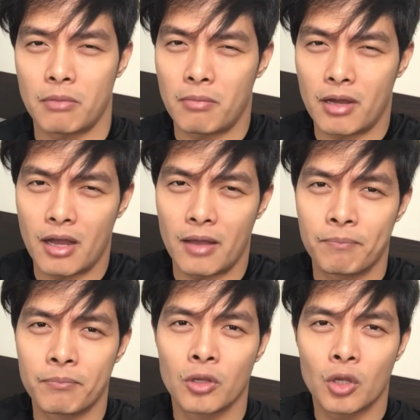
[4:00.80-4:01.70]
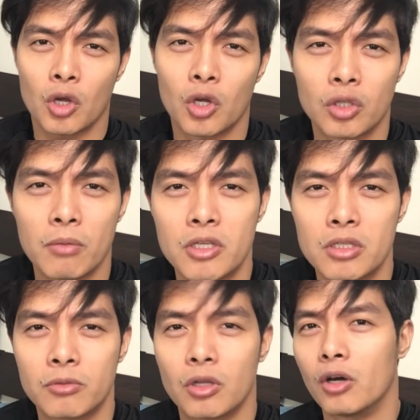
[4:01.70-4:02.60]
may mga
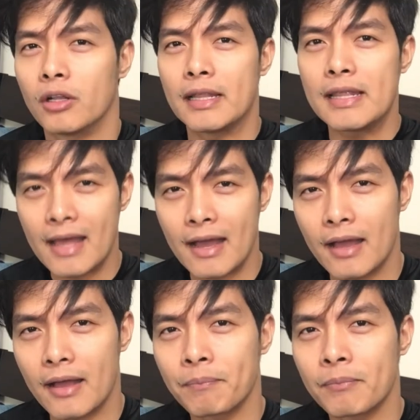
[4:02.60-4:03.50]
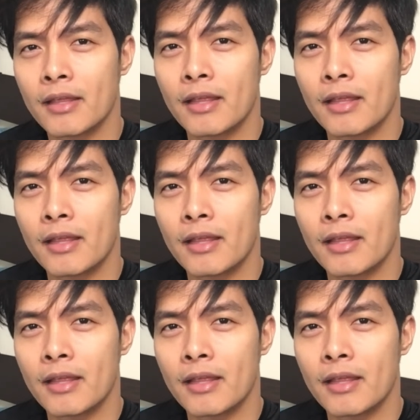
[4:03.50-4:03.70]
condominium doon na